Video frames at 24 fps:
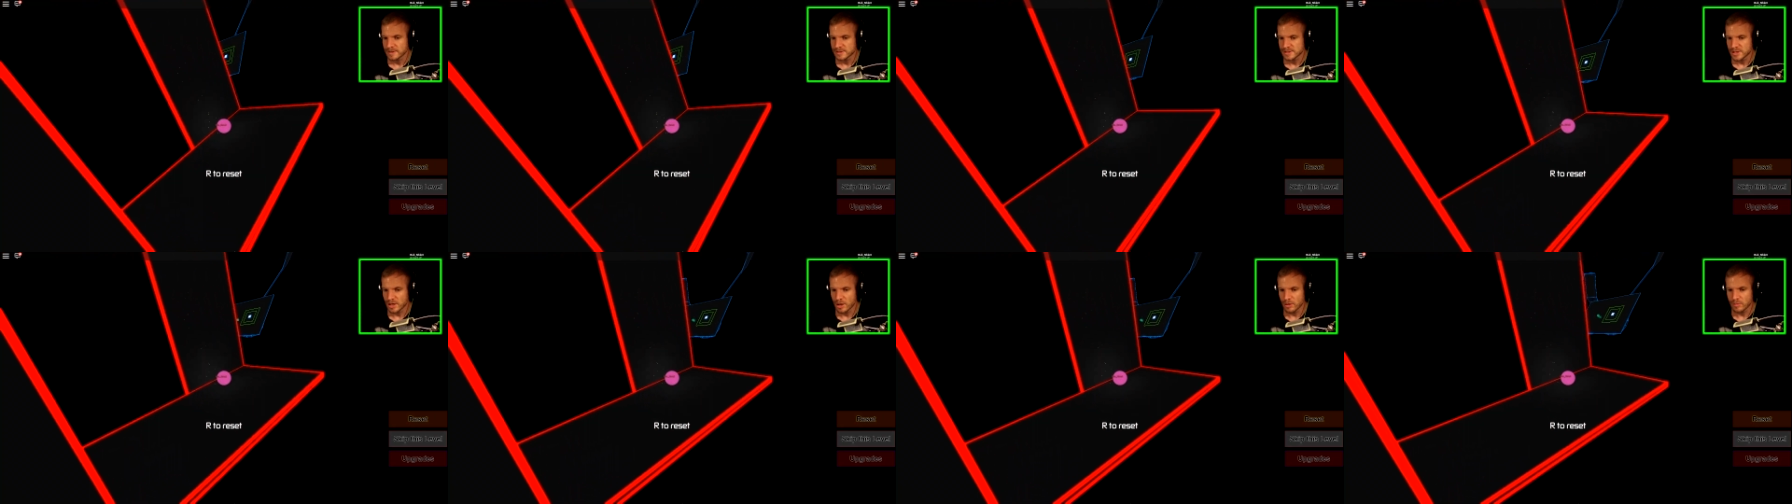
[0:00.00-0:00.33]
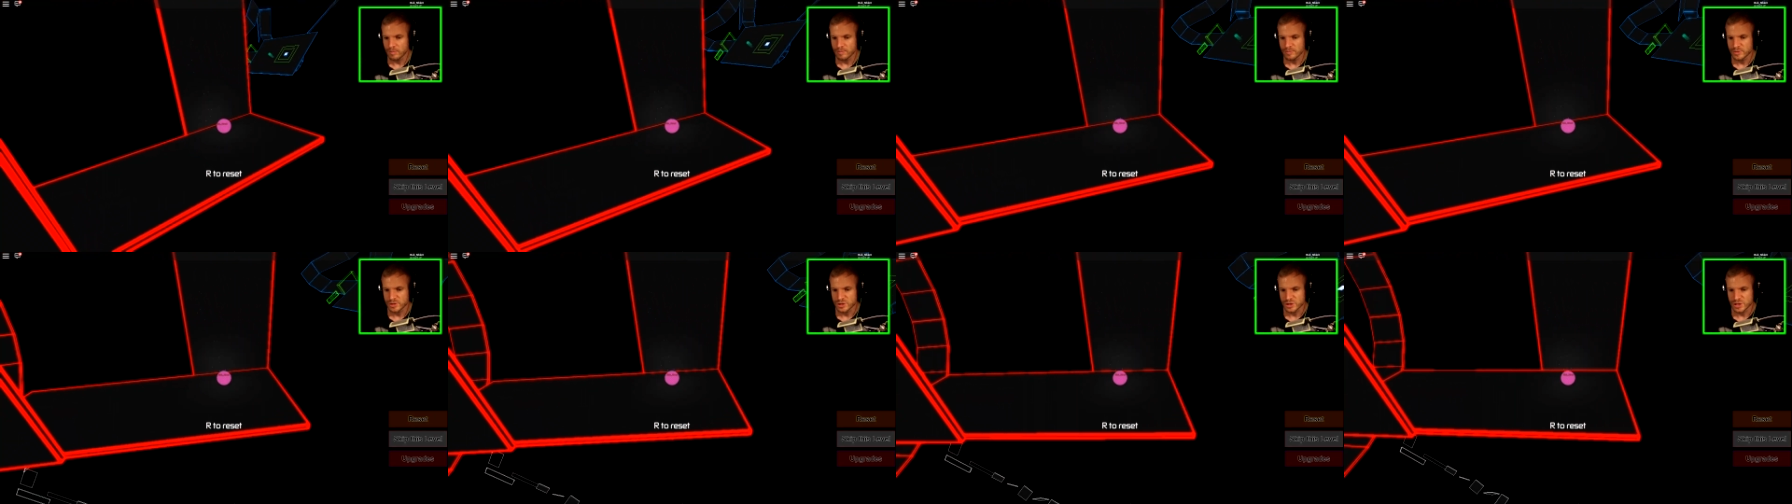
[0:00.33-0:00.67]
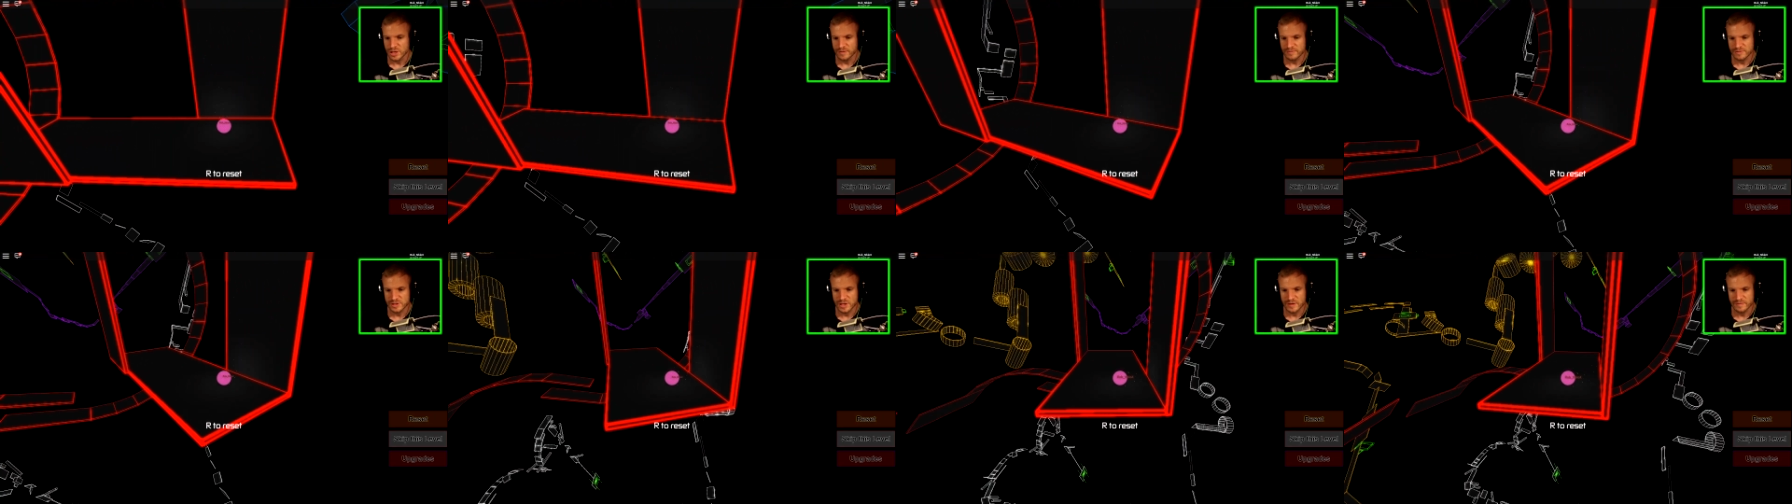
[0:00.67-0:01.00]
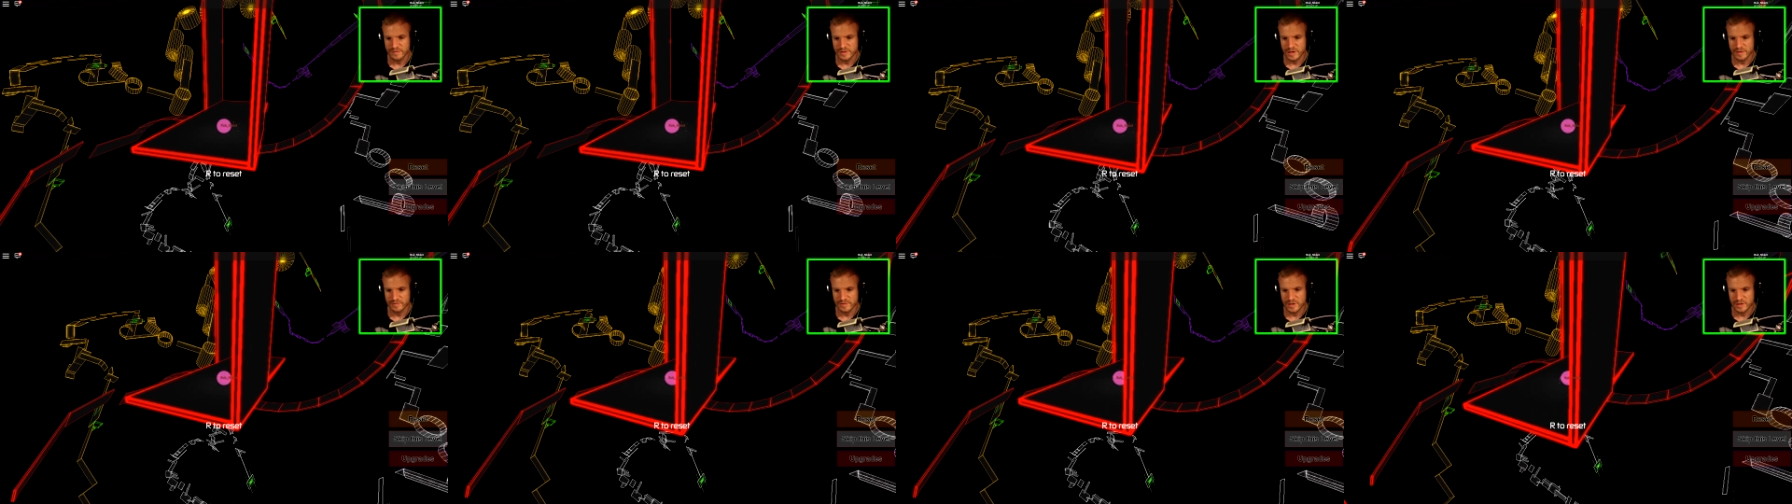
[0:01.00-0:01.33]
So, shift,
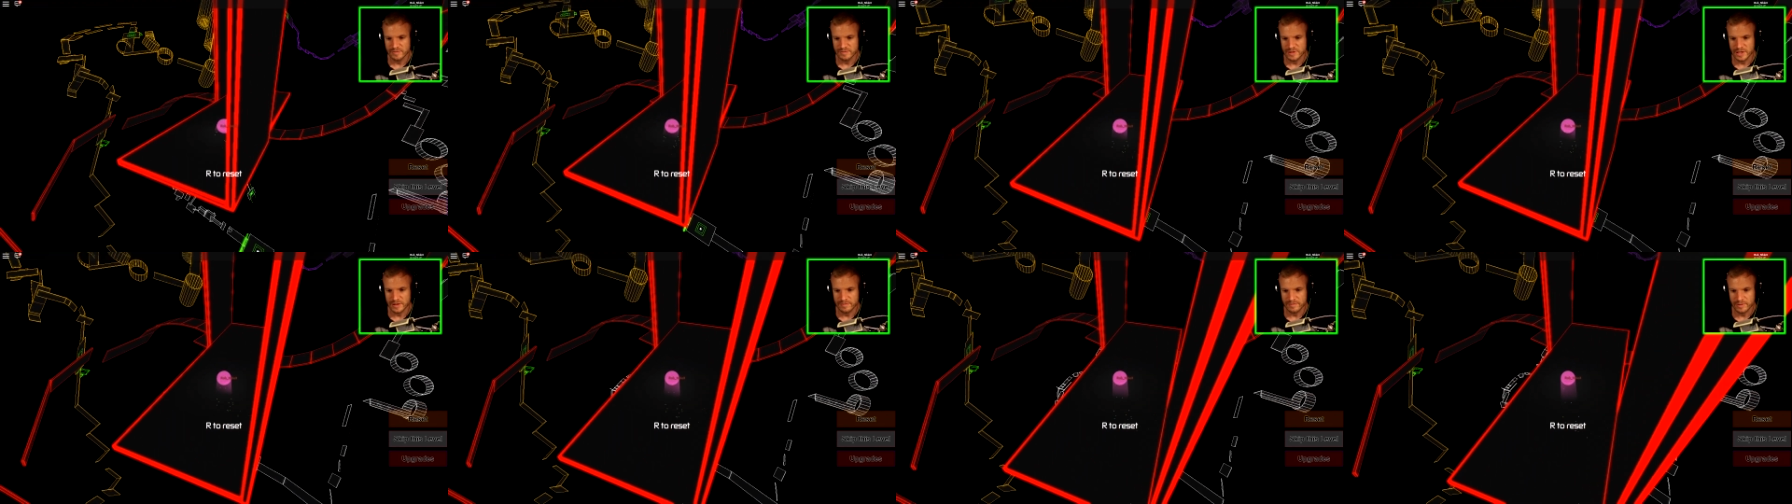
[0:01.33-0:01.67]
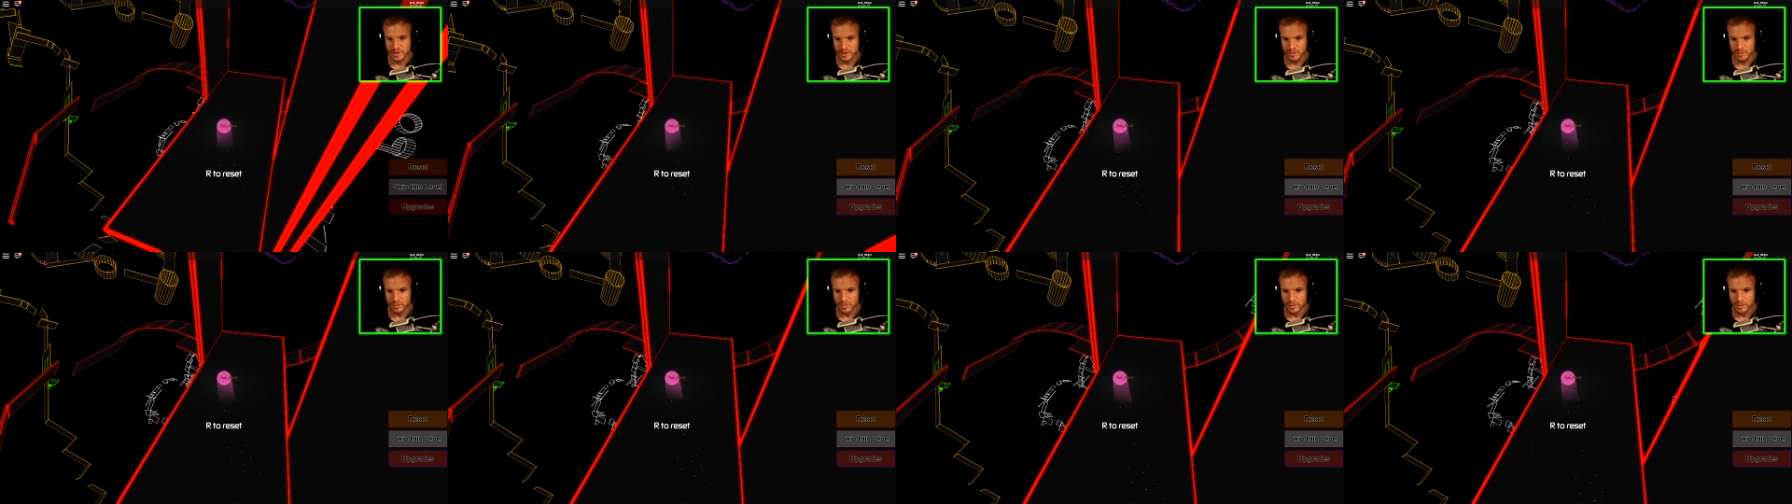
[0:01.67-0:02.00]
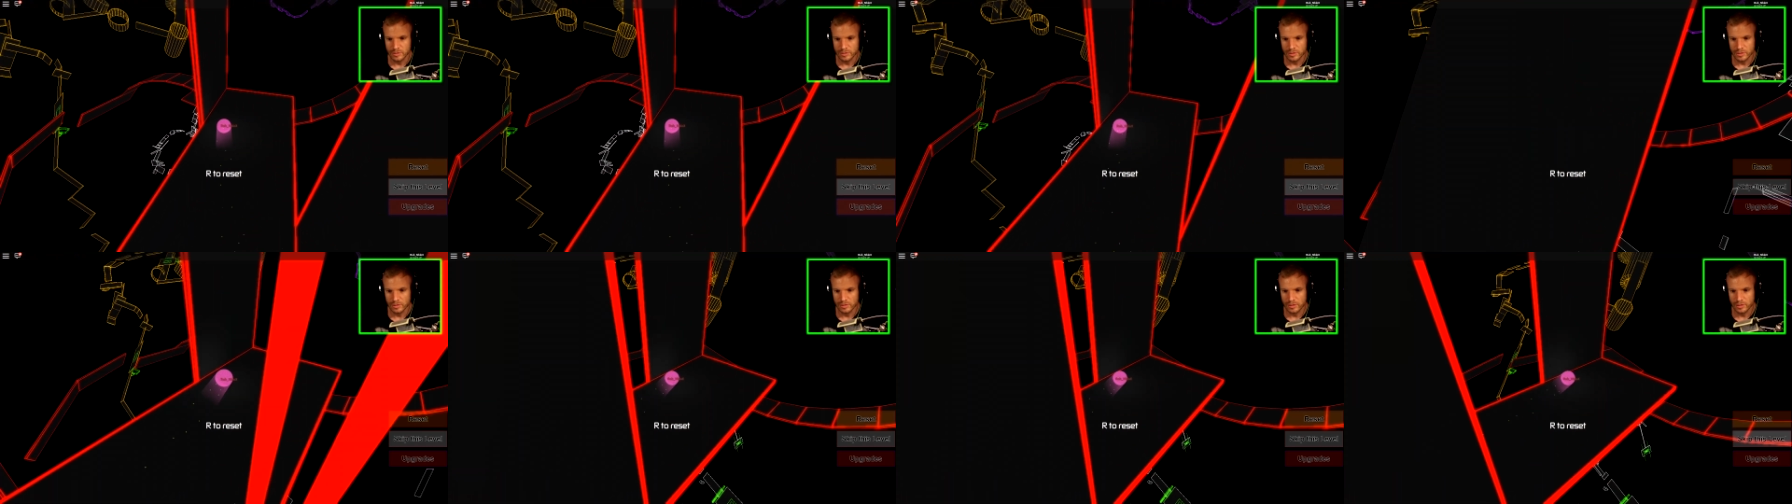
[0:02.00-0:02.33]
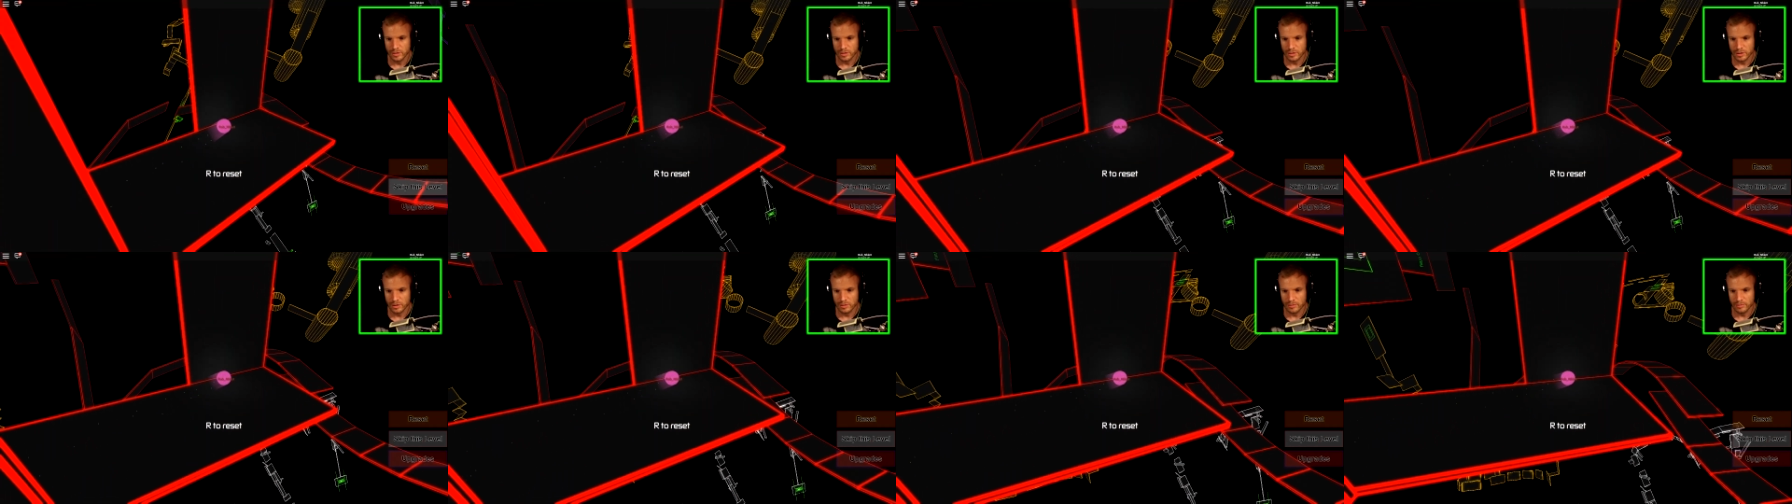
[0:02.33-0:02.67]
shift, shift, shift, shift. Cool, cool, cool,
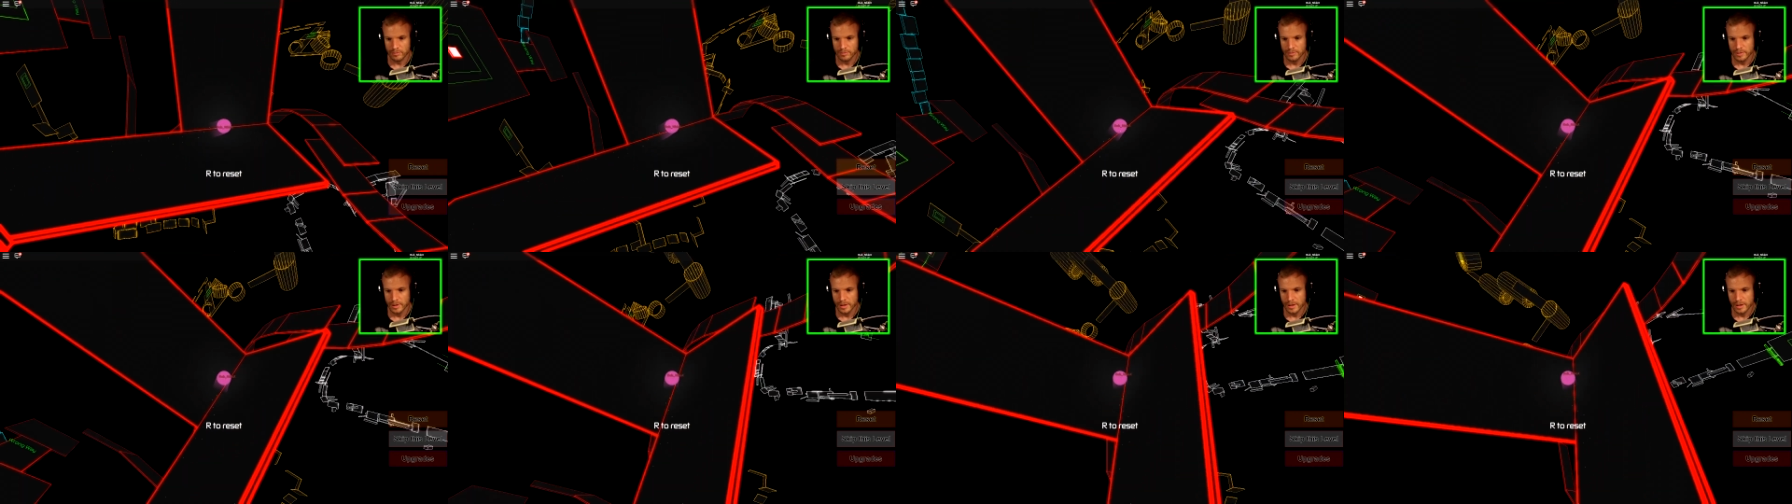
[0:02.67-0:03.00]
cool, cool.